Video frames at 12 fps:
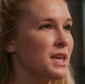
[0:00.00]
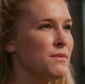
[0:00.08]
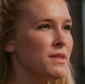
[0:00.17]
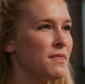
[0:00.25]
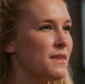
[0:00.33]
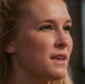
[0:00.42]

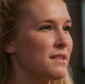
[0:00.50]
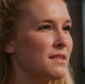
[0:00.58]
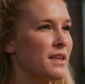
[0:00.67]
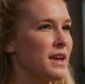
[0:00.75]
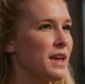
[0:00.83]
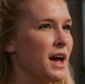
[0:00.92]
Even things
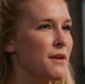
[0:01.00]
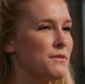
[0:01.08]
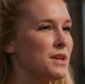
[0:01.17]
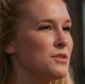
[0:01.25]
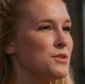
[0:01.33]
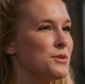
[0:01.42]
like
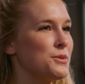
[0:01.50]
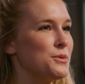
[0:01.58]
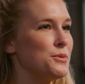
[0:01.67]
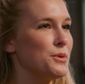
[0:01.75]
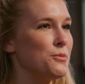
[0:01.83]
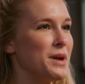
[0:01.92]
having
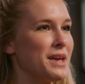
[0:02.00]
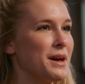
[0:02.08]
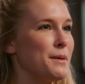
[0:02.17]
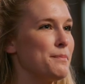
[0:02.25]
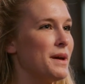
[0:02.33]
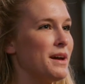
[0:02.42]
to wake
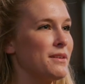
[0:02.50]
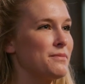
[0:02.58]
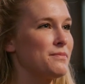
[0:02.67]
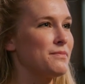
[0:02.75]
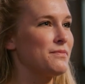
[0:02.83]
up at